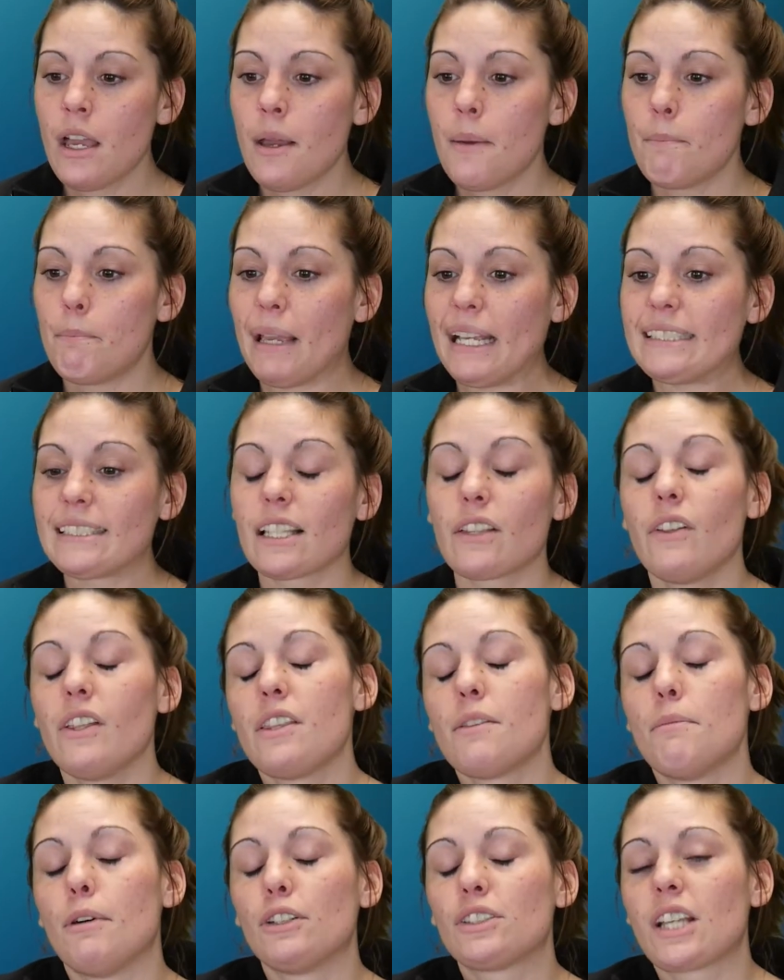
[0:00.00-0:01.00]
Basically,
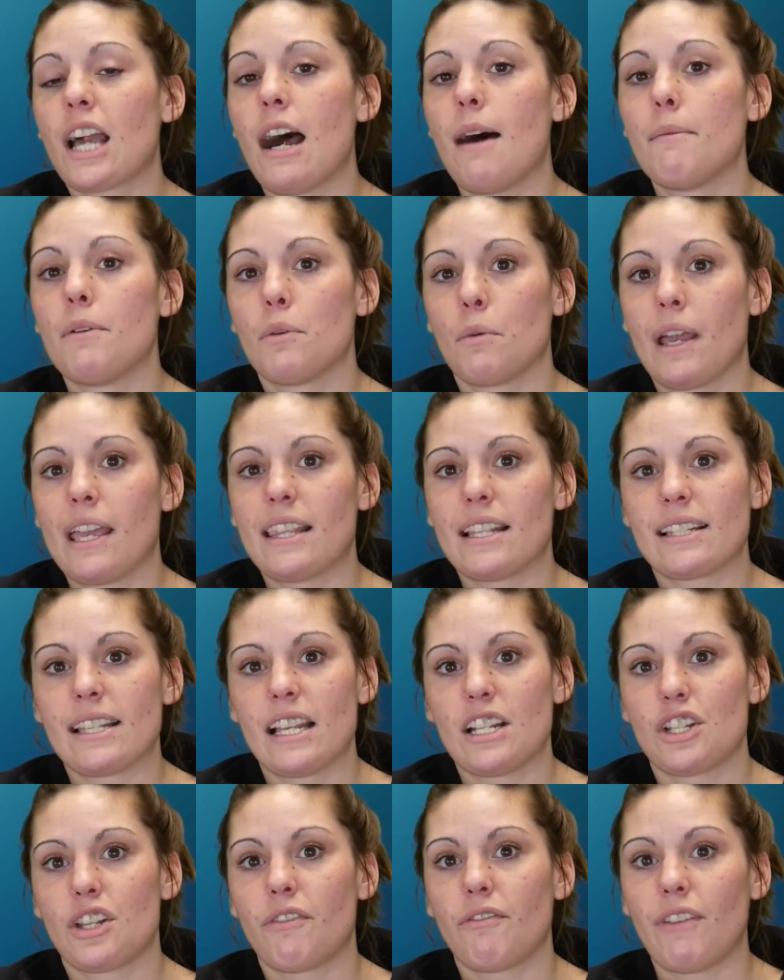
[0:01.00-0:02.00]
the most common way this
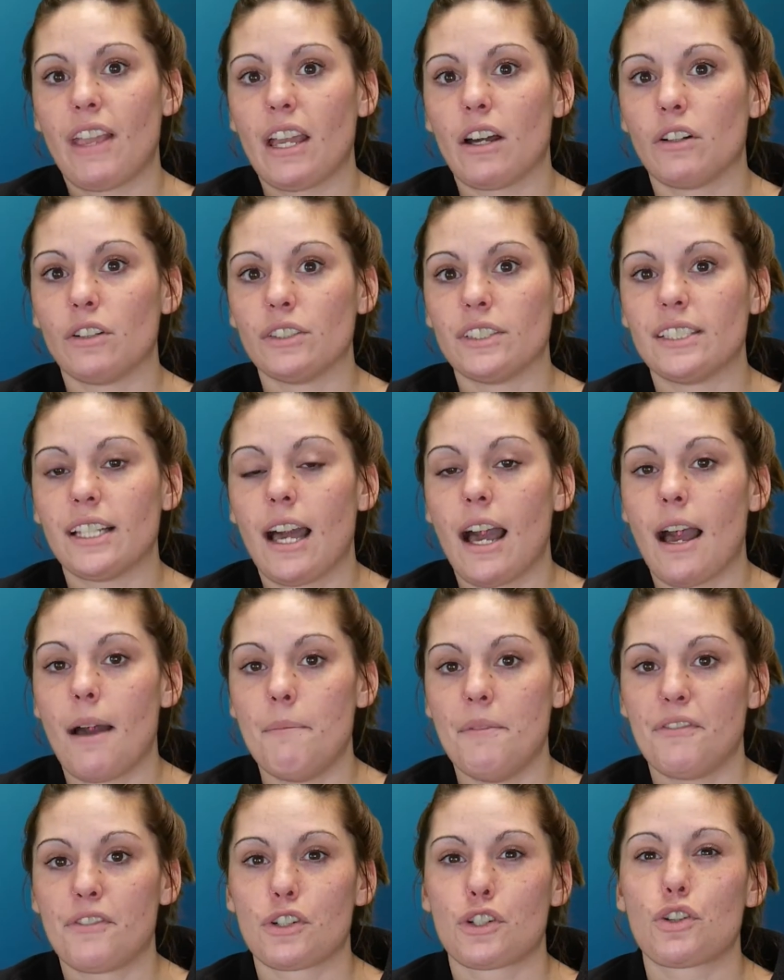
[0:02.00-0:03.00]
engine fails,
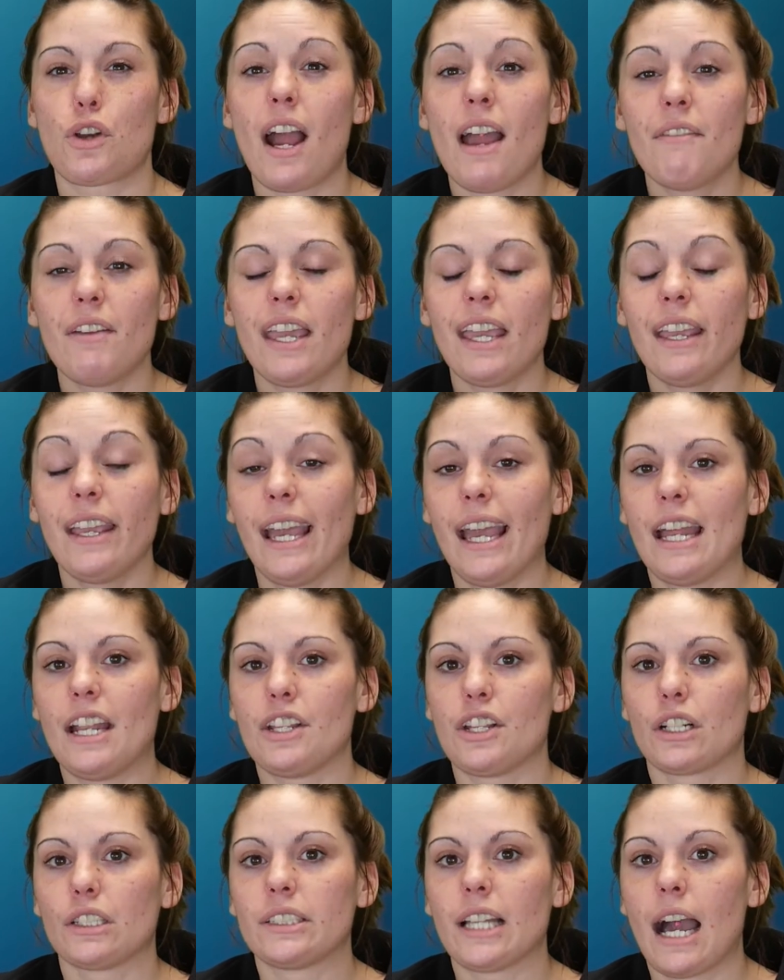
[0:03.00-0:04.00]
if you're driving
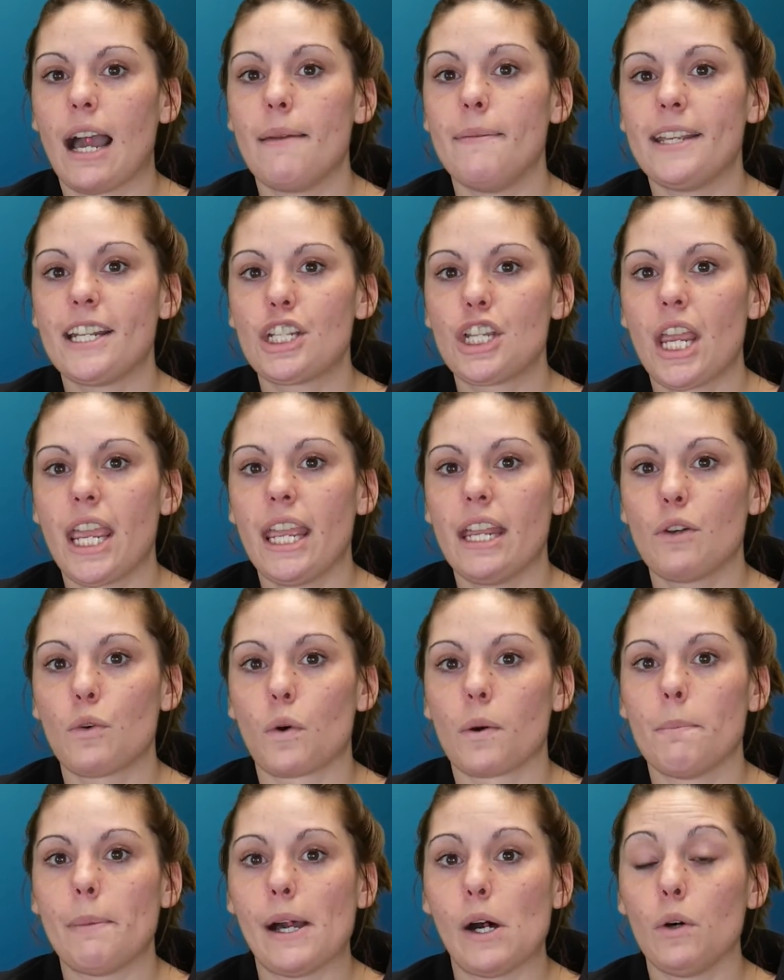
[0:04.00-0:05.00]
and your timing chain
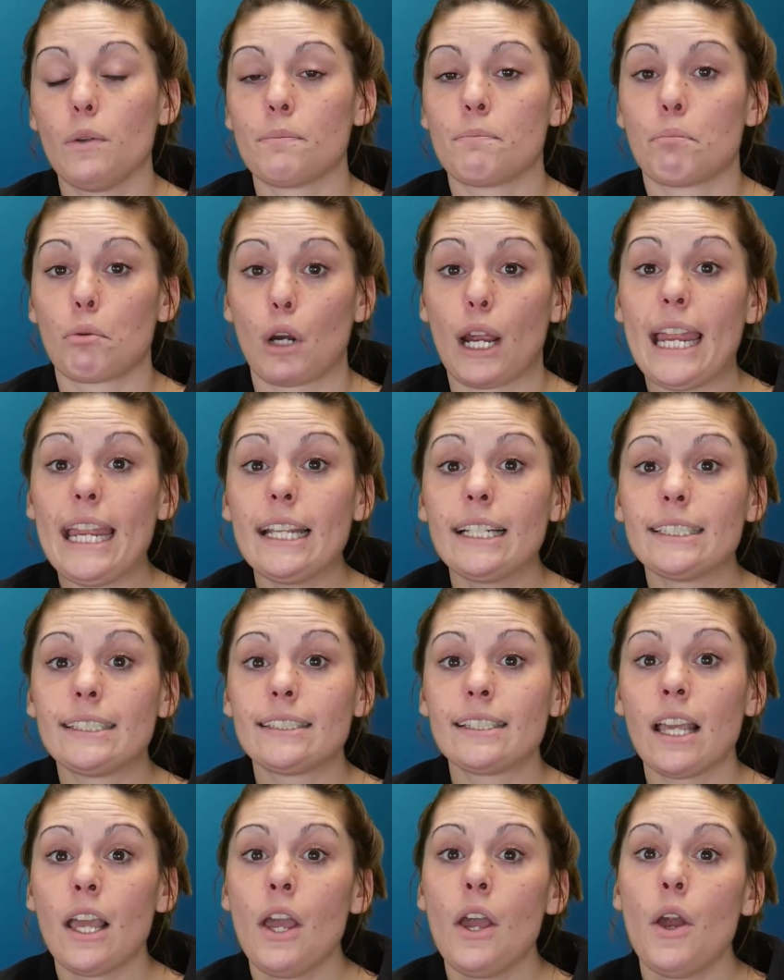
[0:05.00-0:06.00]
or belt
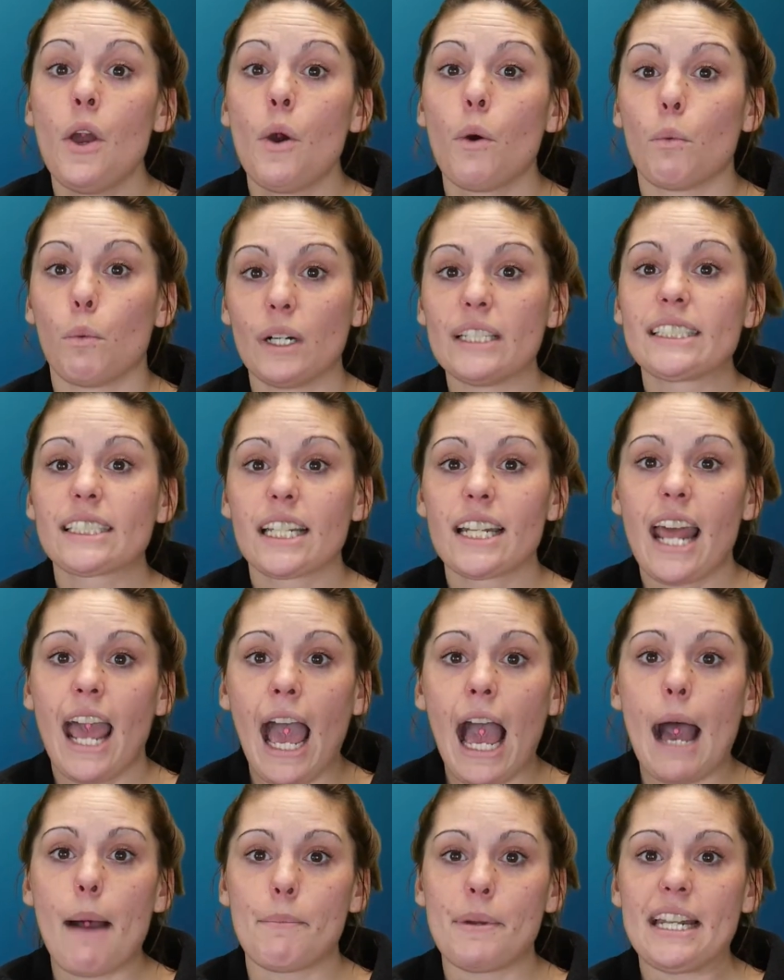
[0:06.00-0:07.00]
breaks, what's going to
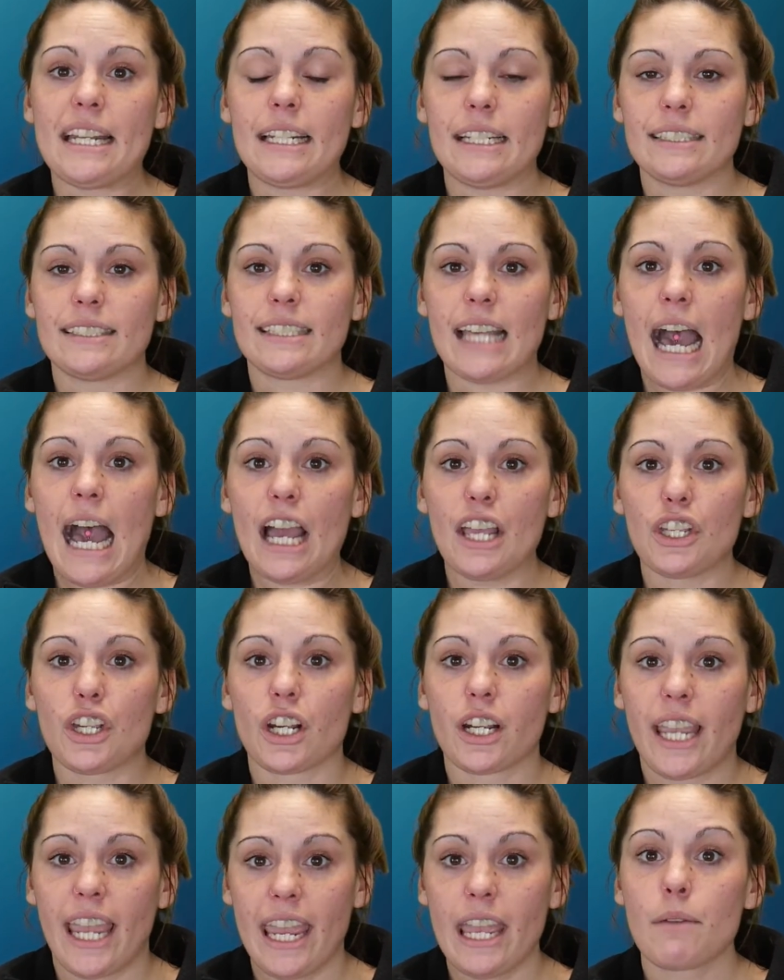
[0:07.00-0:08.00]
happen is that
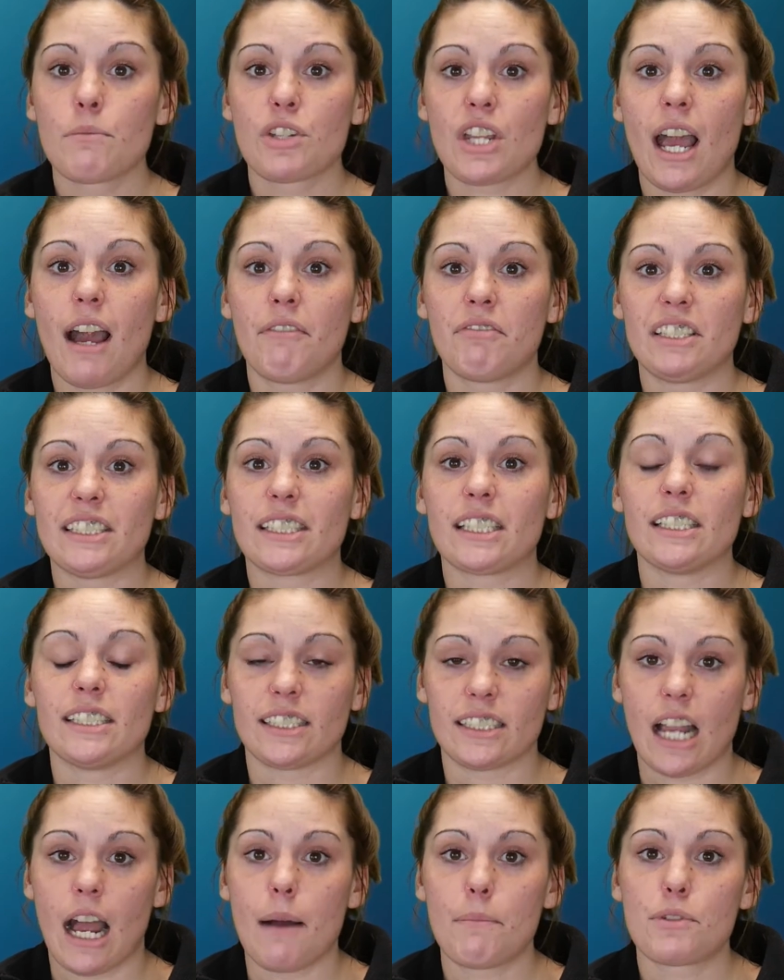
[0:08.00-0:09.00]
your camshaft is going to
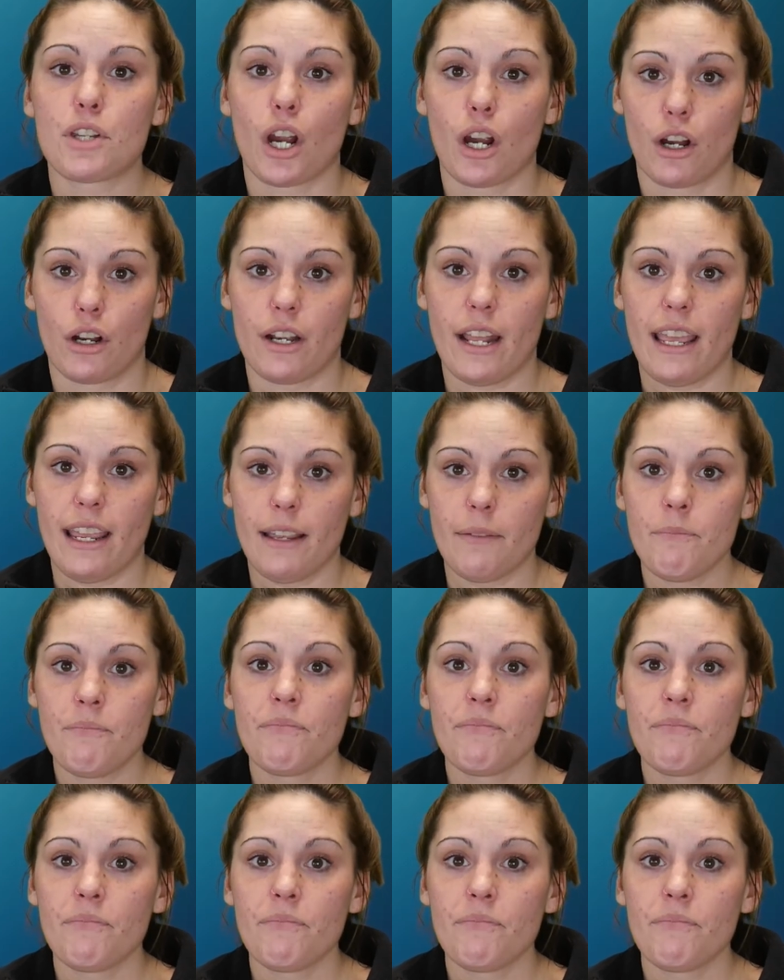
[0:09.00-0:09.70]
stop turning.